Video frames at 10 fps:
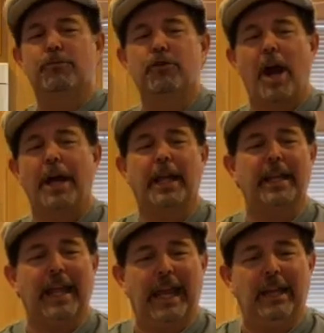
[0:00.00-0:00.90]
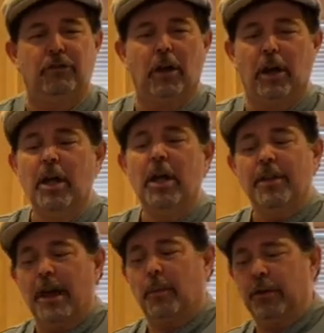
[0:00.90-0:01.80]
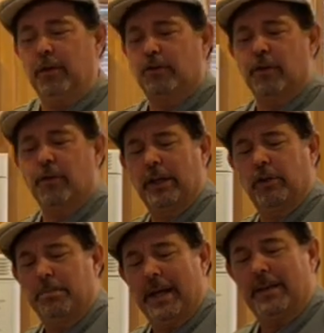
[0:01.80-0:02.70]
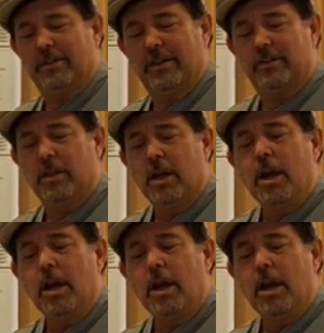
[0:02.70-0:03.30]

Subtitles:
China and Asia that we use on a regular basis.